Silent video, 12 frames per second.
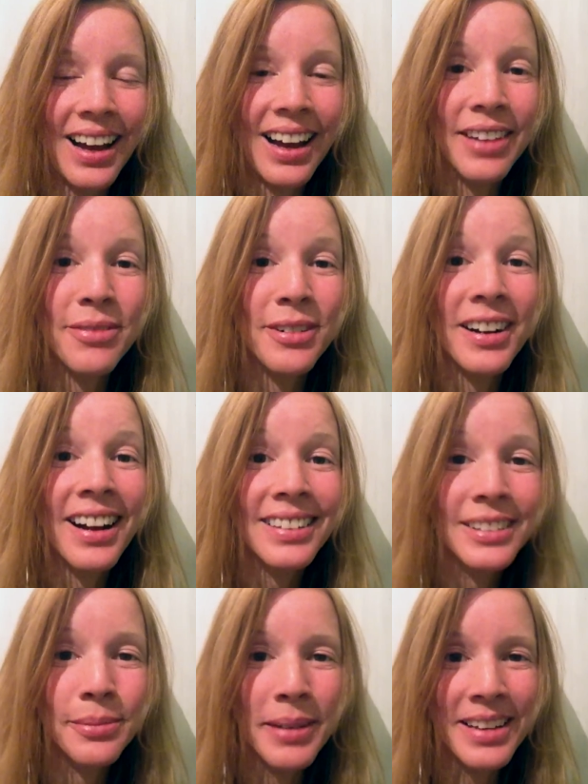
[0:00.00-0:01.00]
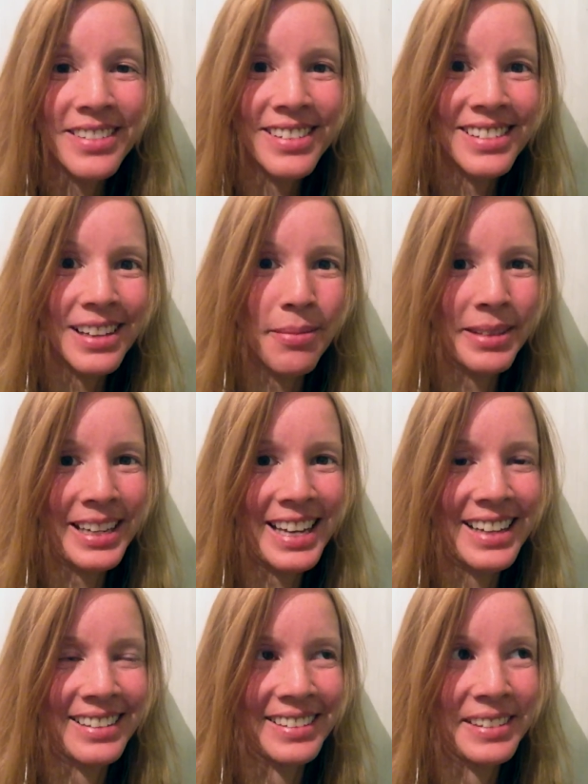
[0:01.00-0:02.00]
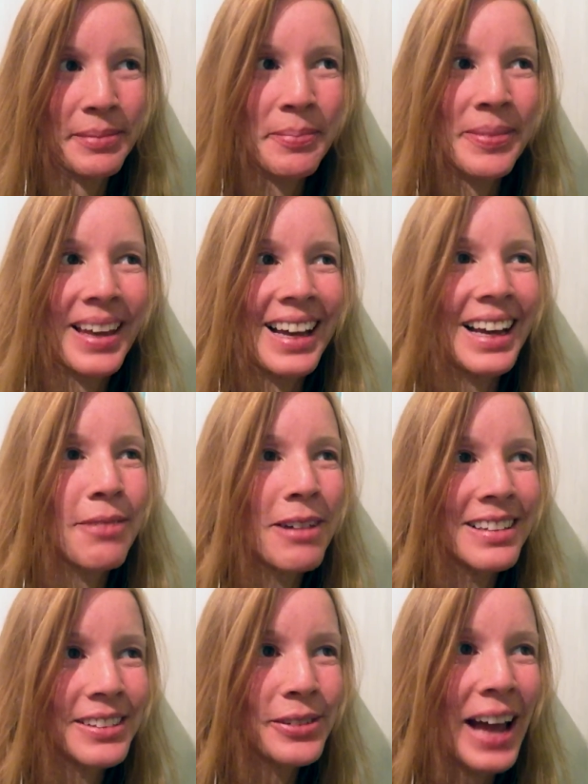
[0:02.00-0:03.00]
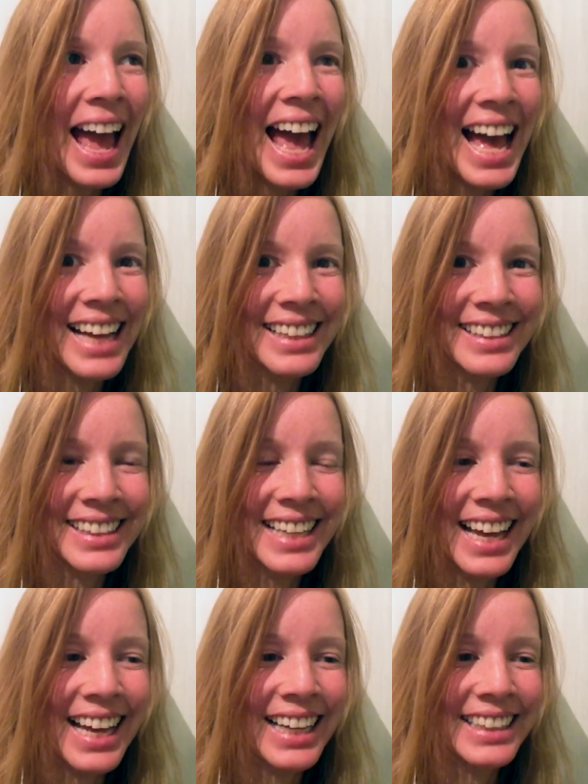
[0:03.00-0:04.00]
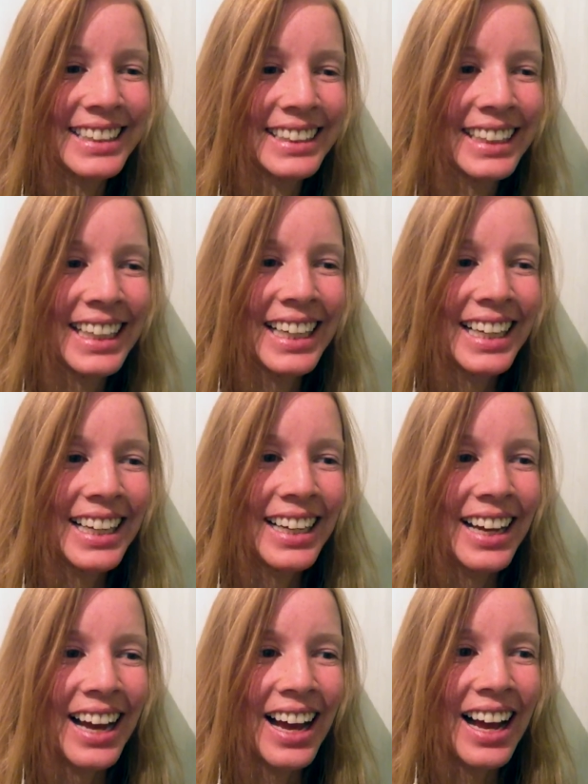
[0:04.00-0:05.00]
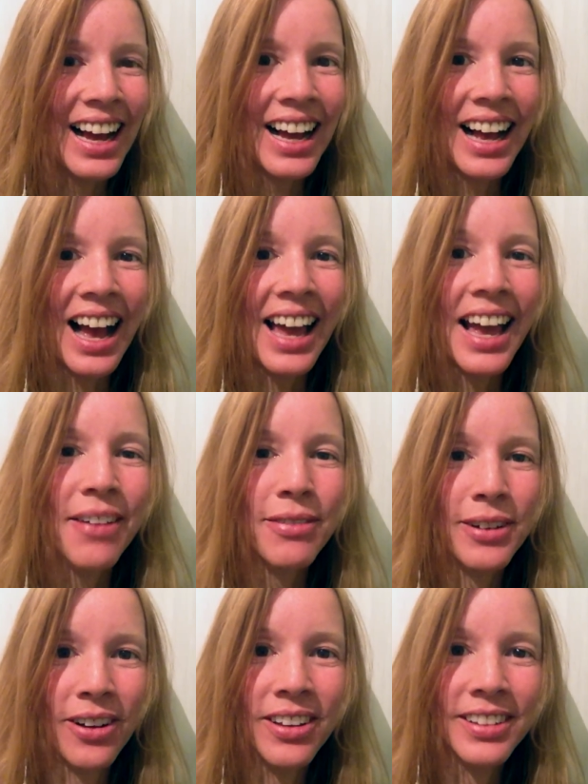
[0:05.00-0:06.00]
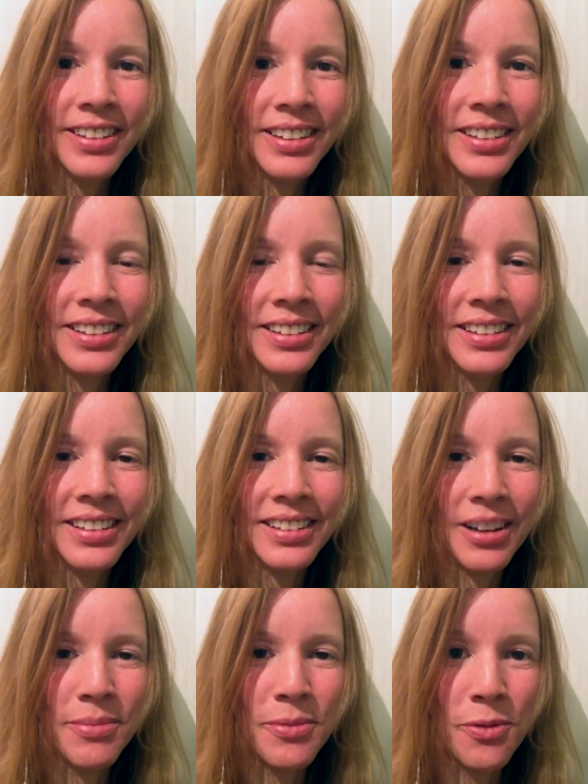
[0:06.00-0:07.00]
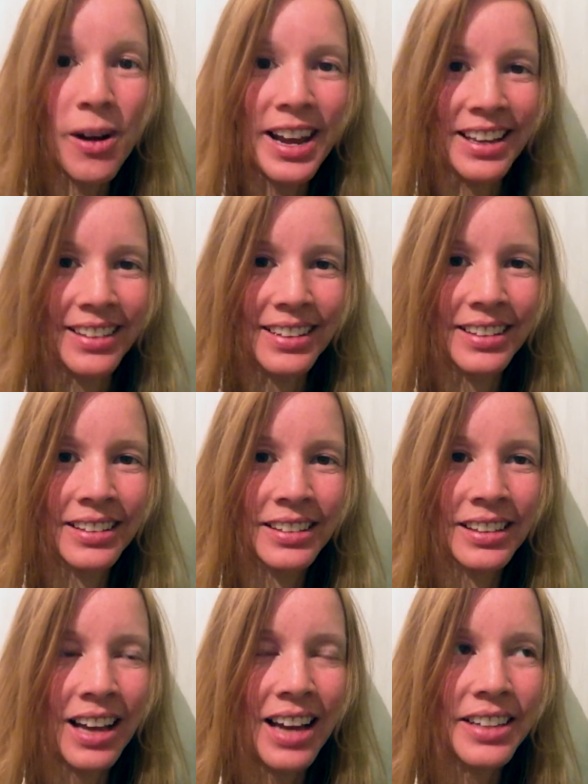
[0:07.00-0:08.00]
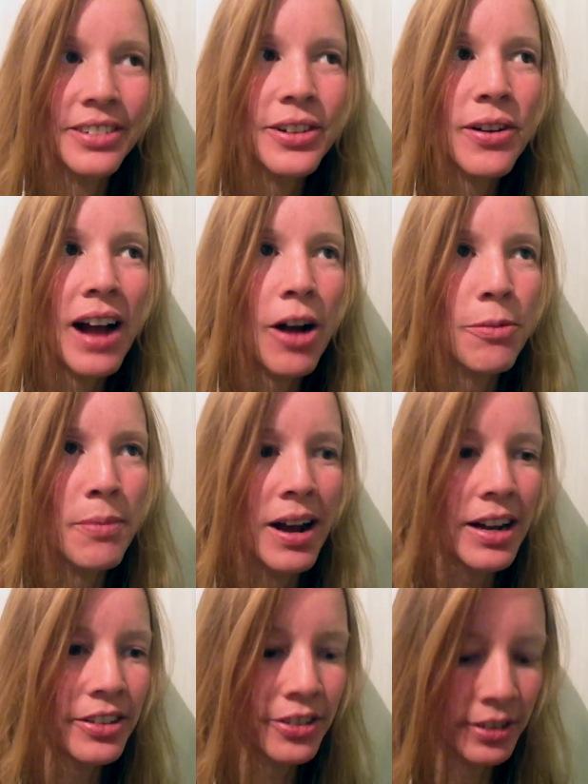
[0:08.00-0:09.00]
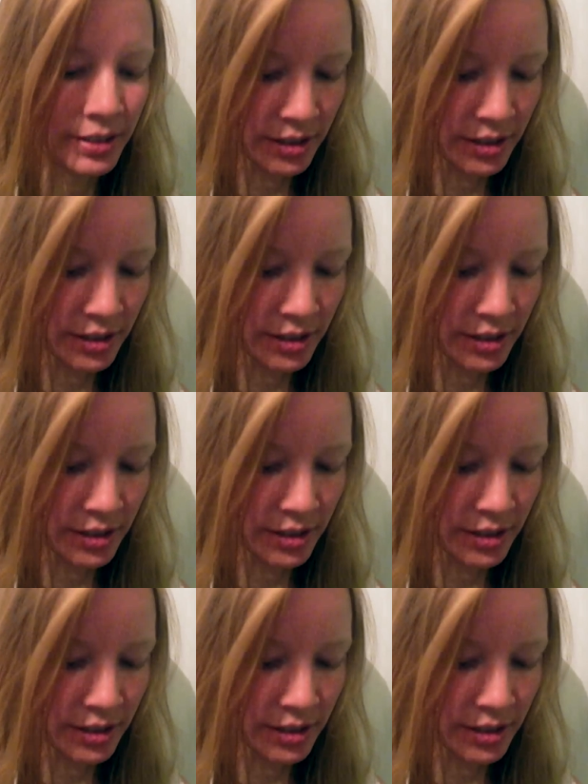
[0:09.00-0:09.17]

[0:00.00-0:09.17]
I forgot to mention something else. I want to add that I have lost some weight. I don't know how much.